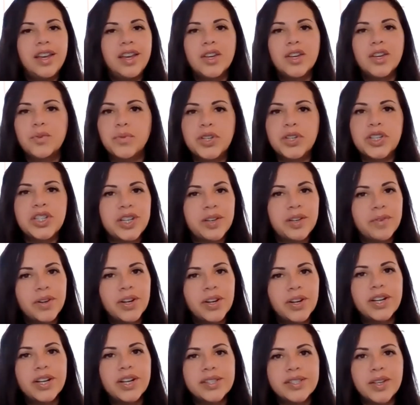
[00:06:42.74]
whichever
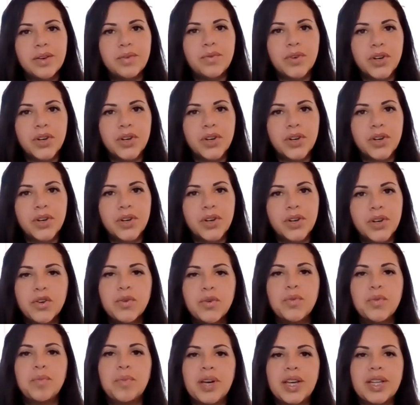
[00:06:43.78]
it is that works for
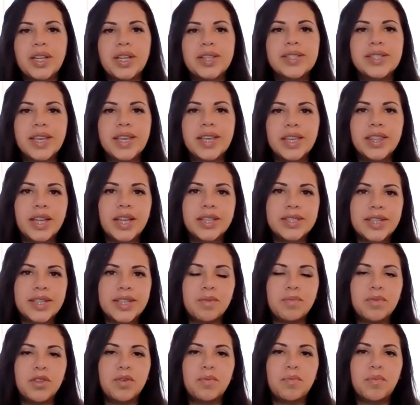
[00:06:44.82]
you, but take that
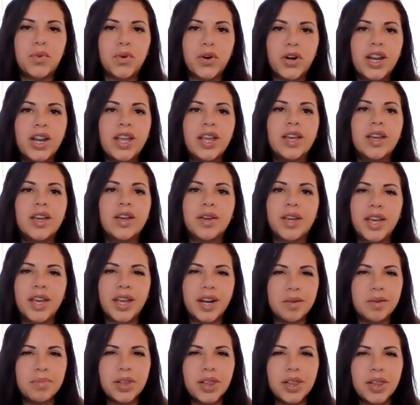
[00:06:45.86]
time in the morning, get
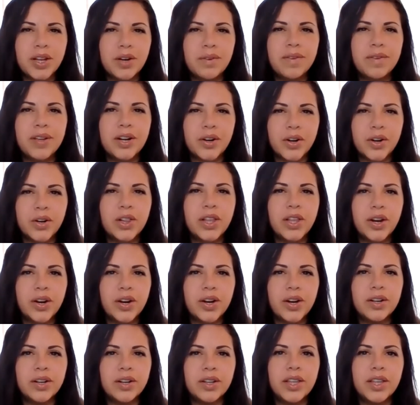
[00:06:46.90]
up a little bit earlier
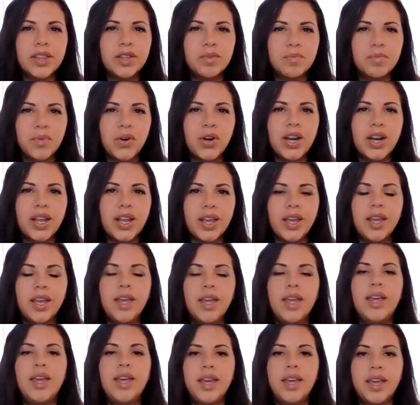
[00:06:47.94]
in the morning
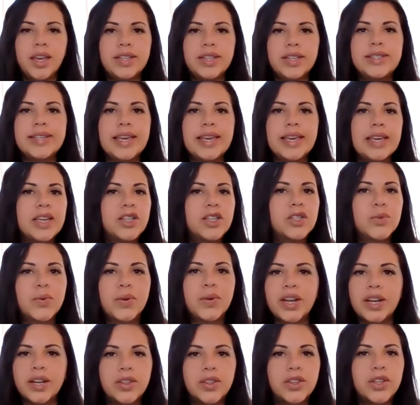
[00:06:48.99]
and take
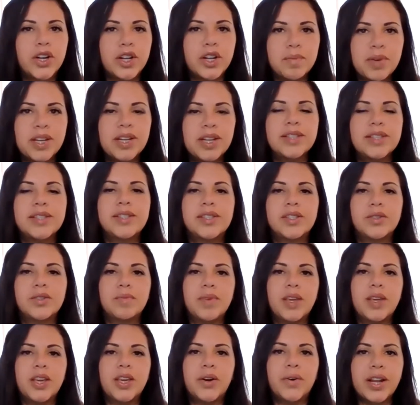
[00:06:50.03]
twenty to thirty minutes to
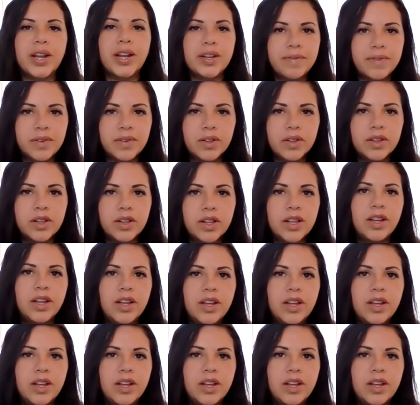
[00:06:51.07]
be grateful,